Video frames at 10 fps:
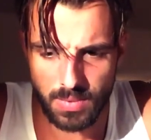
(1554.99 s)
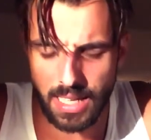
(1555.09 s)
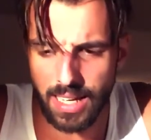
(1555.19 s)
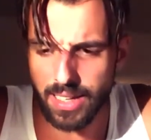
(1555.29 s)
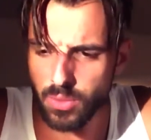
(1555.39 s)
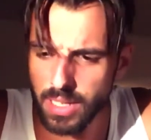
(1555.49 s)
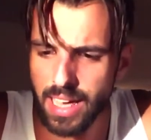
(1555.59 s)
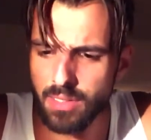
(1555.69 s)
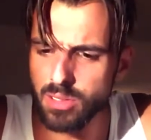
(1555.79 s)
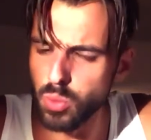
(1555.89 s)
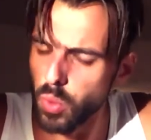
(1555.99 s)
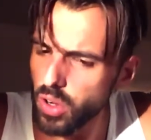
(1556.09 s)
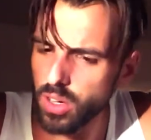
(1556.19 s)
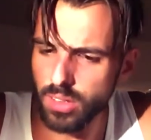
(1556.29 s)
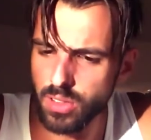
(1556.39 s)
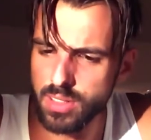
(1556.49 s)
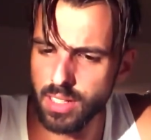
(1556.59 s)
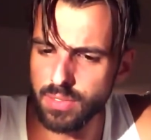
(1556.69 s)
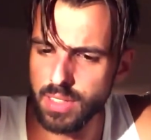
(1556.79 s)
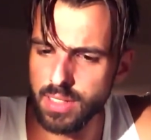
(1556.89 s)
yeah, like really having to work on
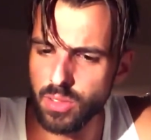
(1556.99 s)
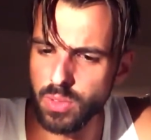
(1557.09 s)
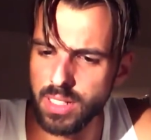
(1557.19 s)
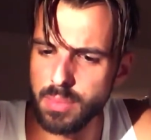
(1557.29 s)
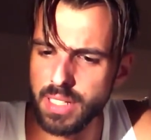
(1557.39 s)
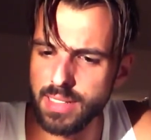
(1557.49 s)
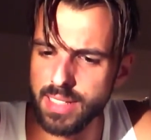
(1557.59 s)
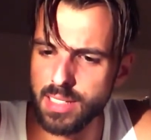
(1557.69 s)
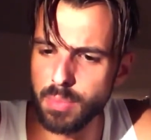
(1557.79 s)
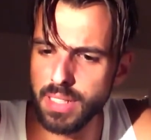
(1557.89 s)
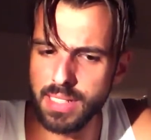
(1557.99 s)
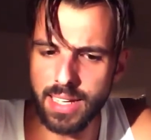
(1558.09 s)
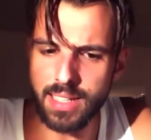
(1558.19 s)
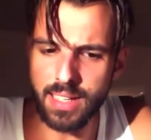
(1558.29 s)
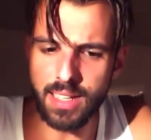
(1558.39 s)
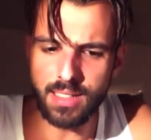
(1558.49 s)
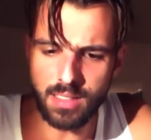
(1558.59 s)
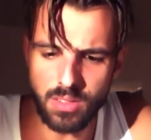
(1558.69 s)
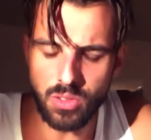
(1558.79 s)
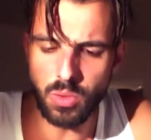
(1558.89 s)
yourself. I think really being disciplined, like
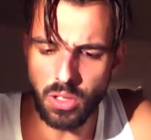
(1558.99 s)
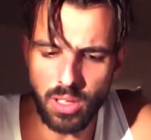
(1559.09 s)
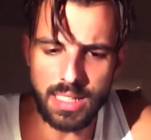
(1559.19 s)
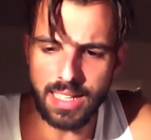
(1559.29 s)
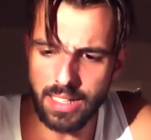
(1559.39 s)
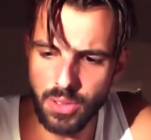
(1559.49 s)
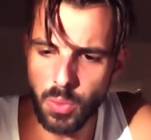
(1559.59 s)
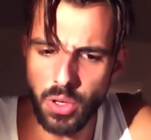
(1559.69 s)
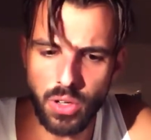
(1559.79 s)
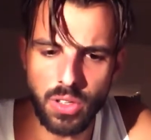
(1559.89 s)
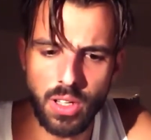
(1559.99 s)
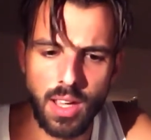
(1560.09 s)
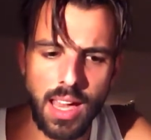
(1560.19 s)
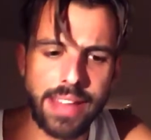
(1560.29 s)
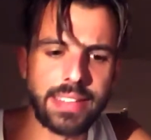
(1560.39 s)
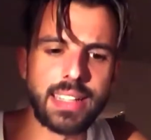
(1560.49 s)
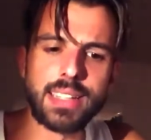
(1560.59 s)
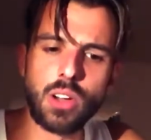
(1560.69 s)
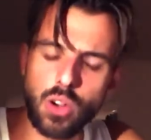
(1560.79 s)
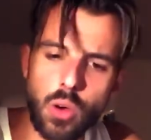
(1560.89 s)
doing all that inner work, and then
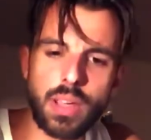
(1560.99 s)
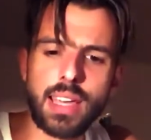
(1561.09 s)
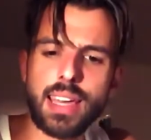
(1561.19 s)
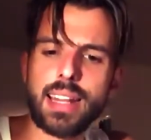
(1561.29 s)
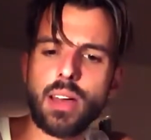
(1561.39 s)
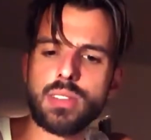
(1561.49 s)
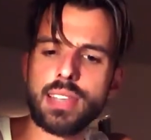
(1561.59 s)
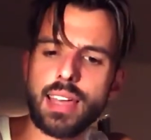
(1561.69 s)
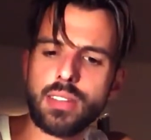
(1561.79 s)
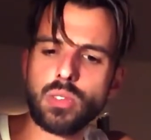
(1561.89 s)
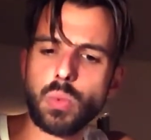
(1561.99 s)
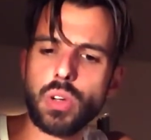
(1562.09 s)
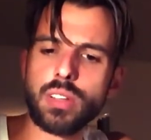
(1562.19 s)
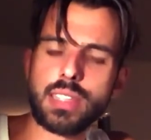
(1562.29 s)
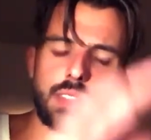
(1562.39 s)
going ahead outside in the world,